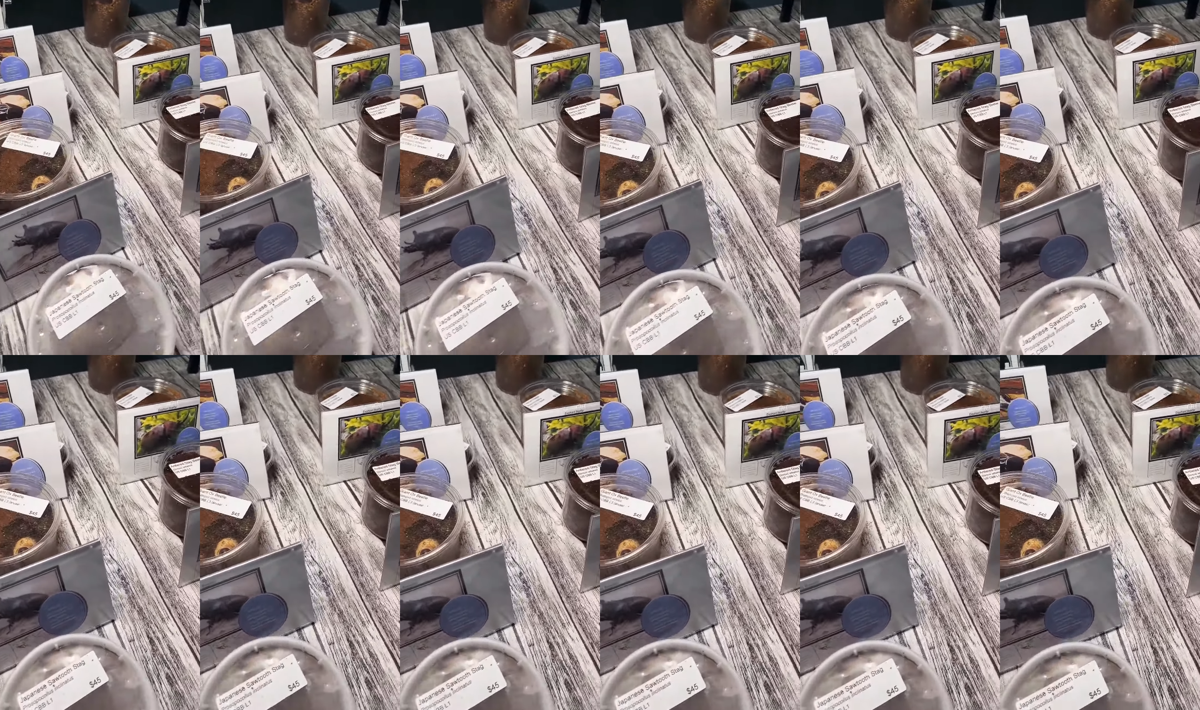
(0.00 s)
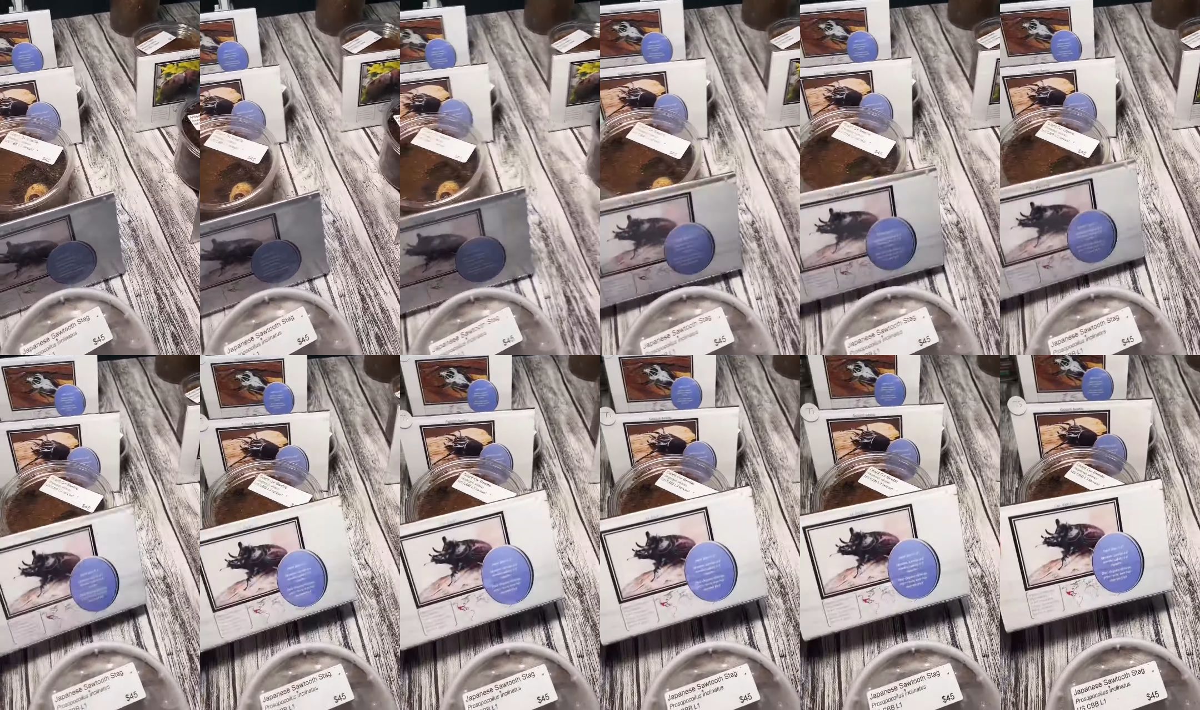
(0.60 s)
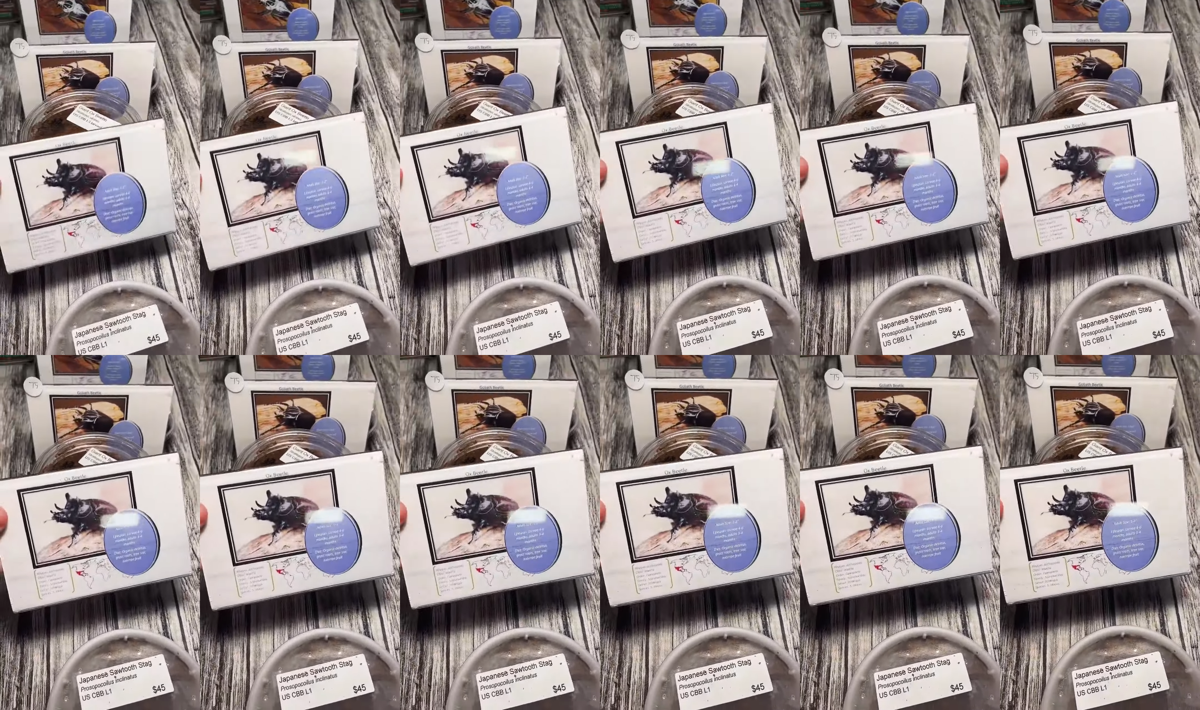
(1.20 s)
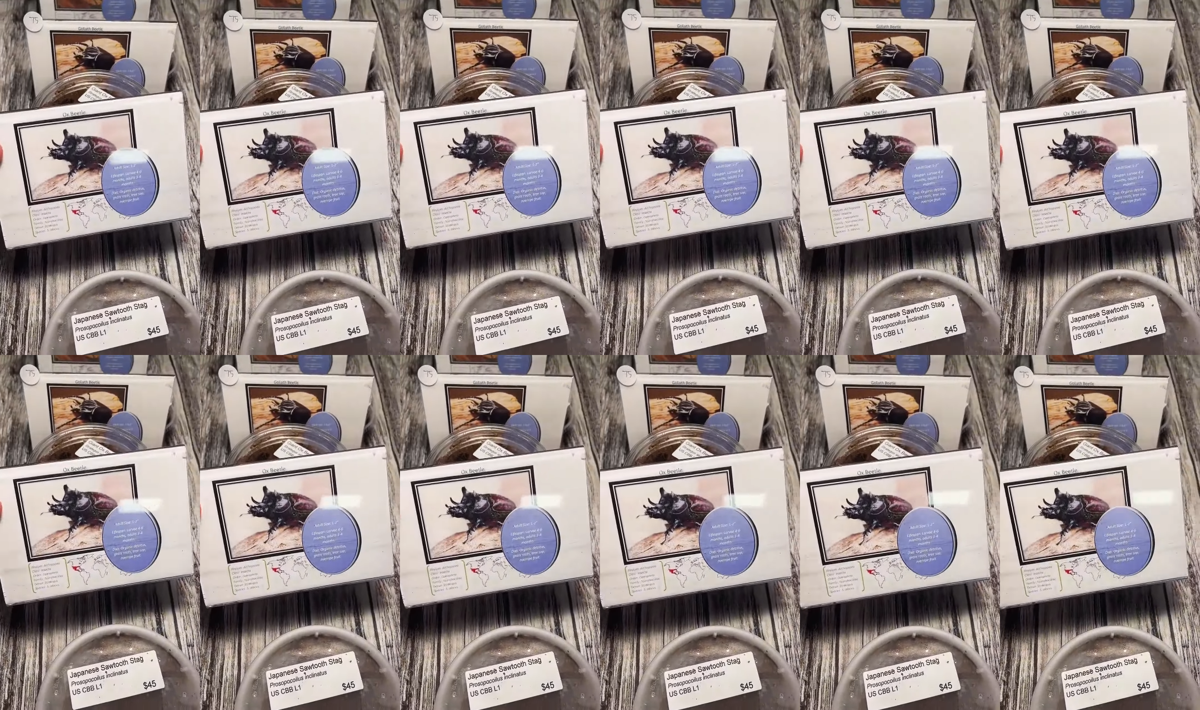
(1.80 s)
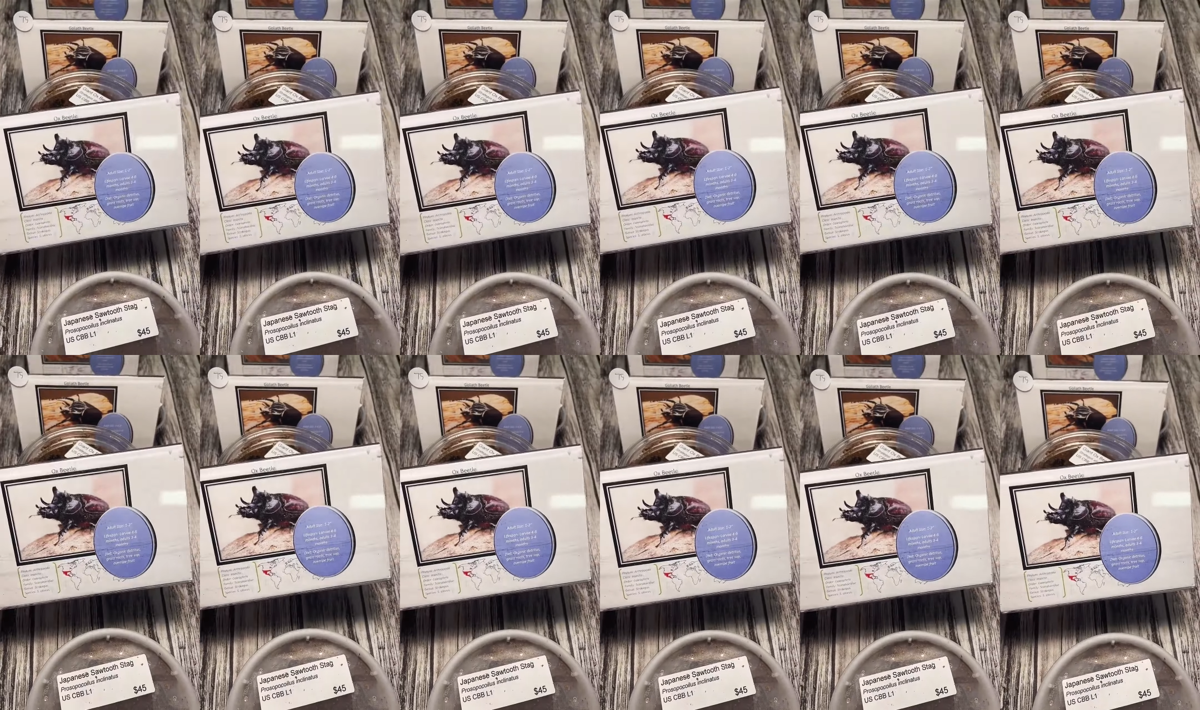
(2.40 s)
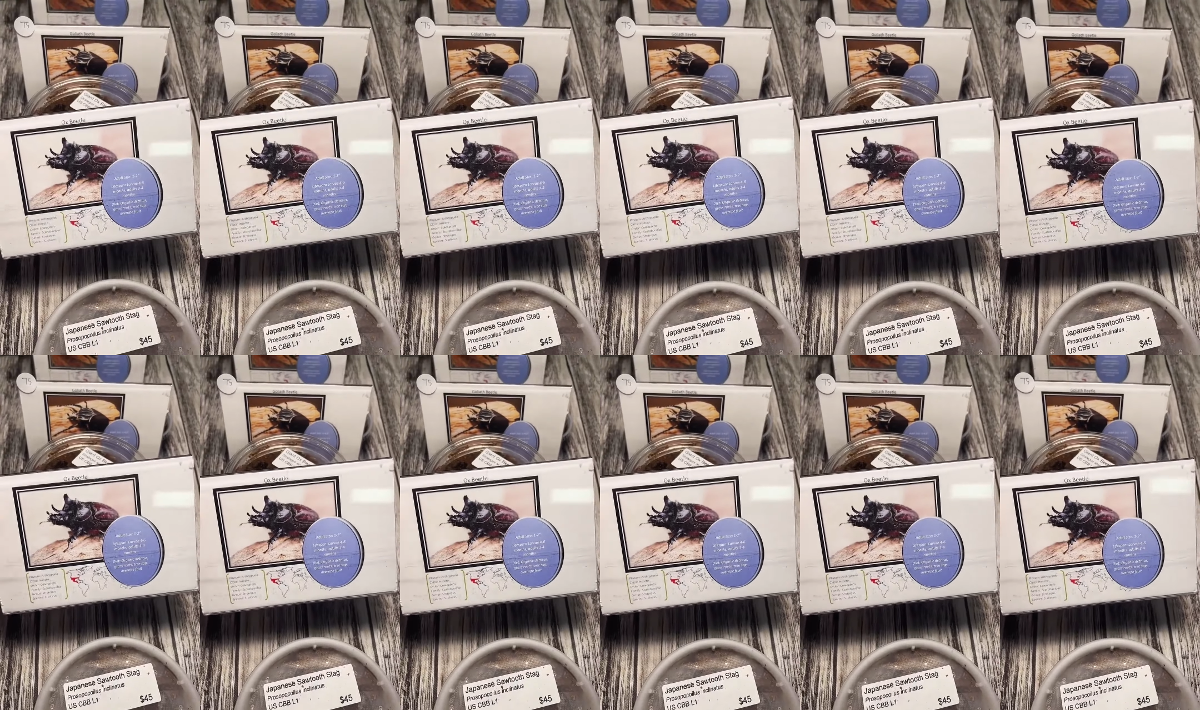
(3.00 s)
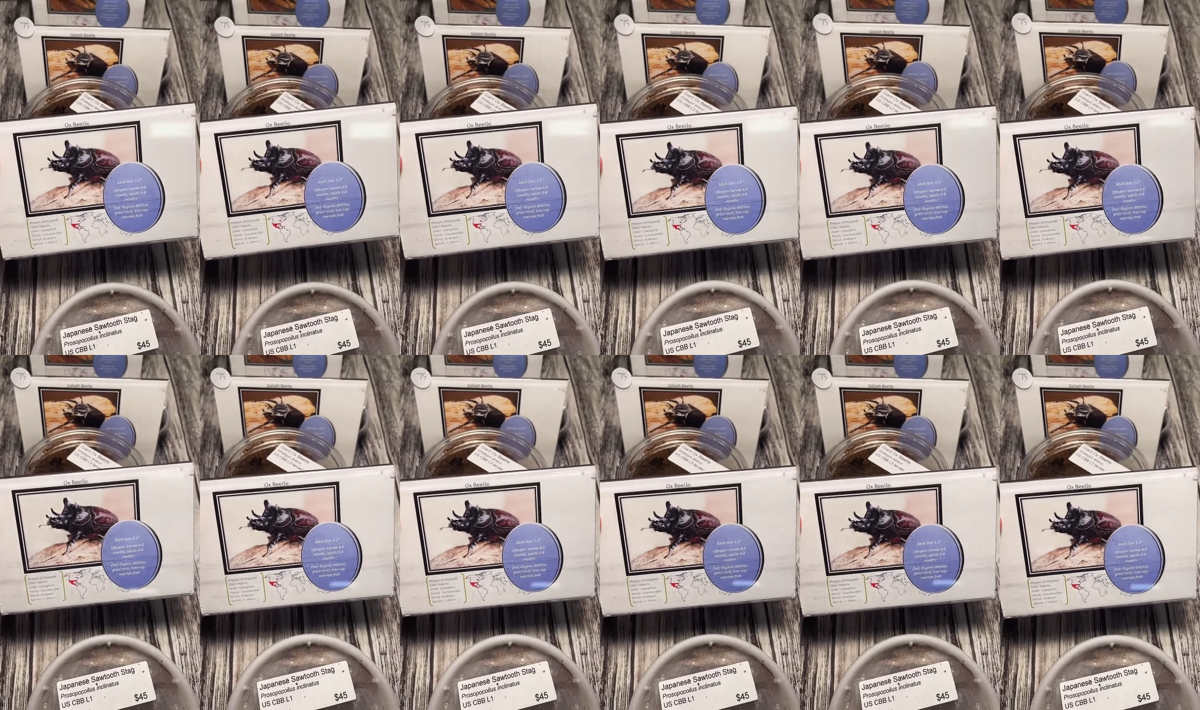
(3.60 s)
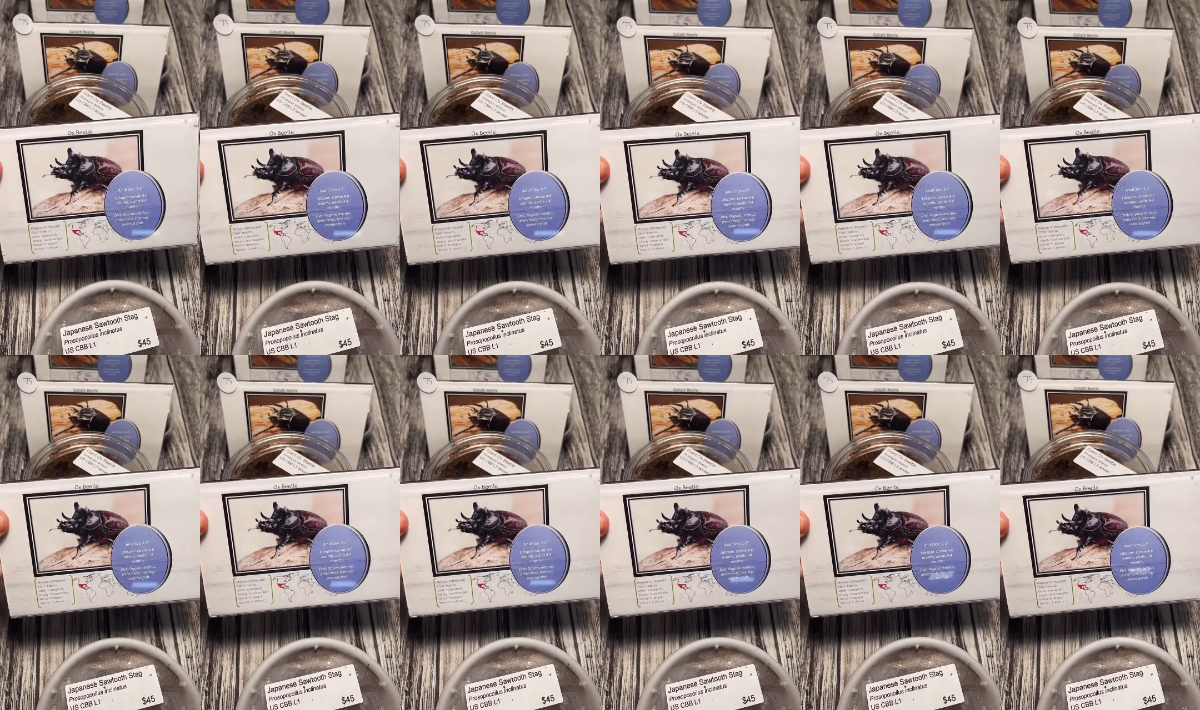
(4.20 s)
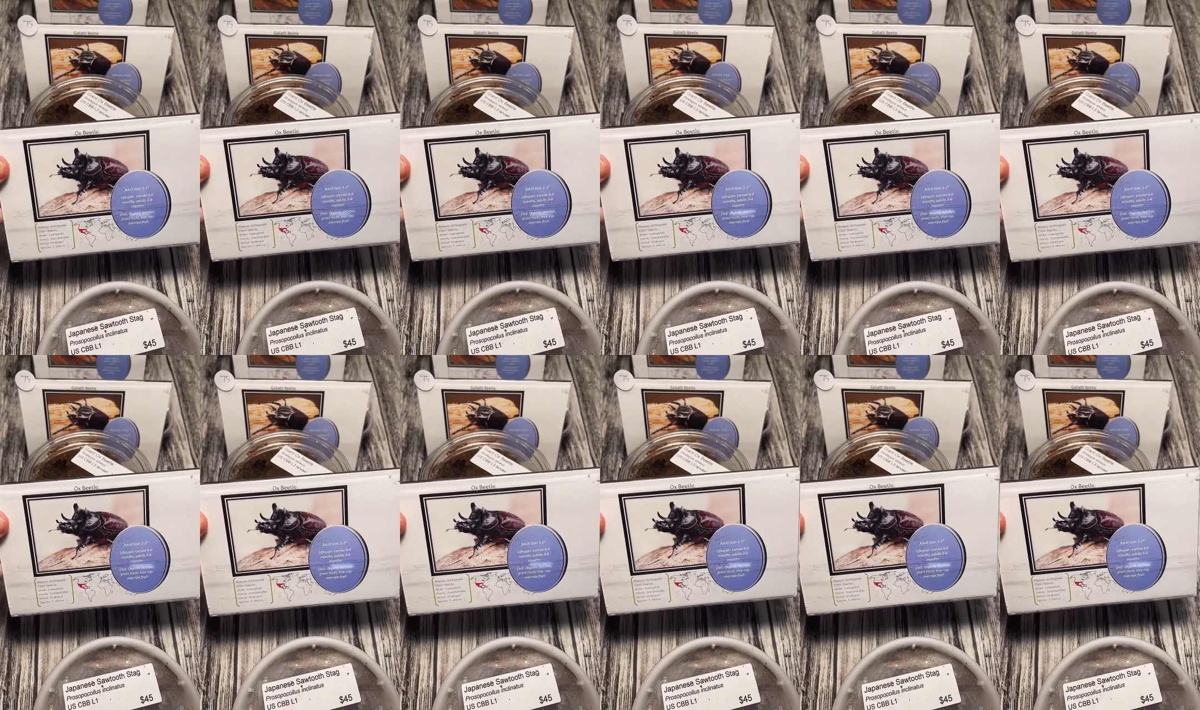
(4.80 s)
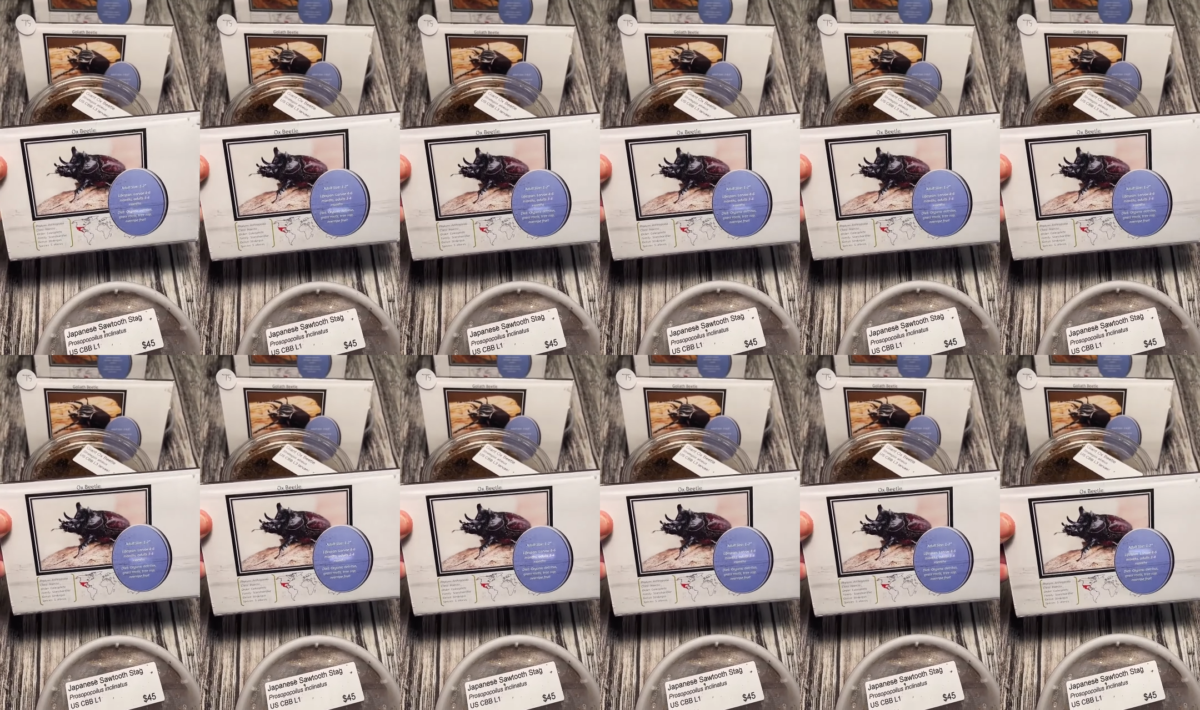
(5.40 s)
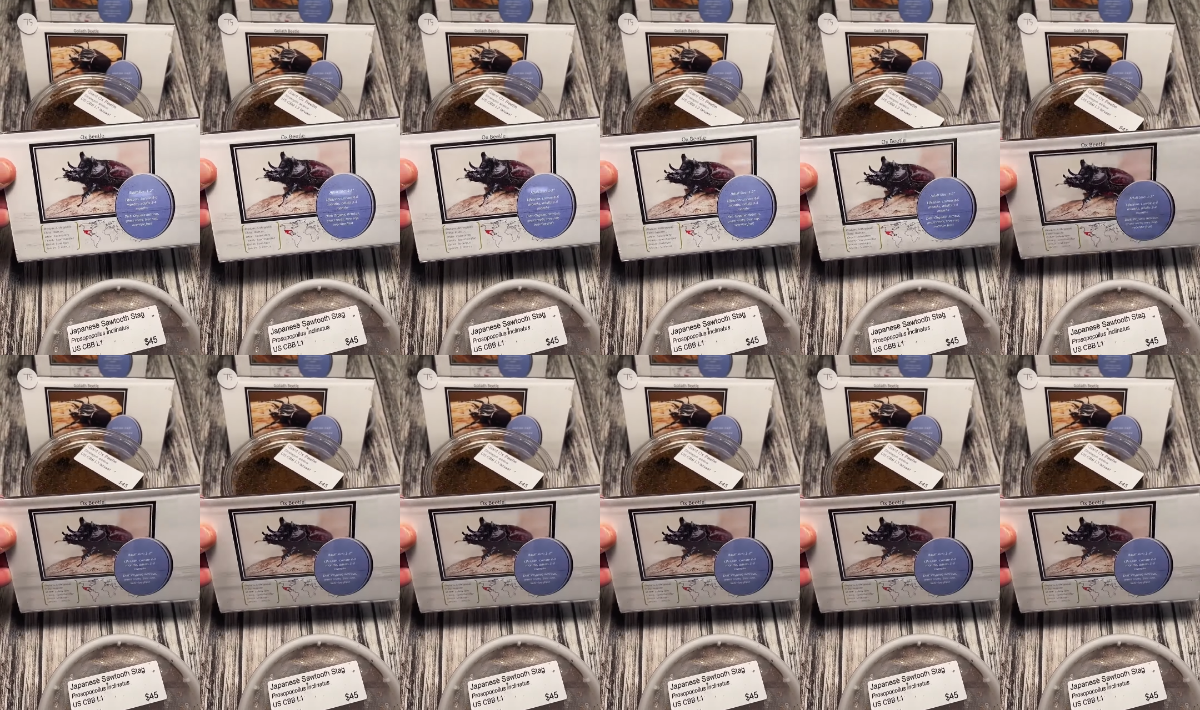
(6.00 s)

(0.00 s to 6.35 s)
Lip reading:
No face is visible, so there are no lips to read.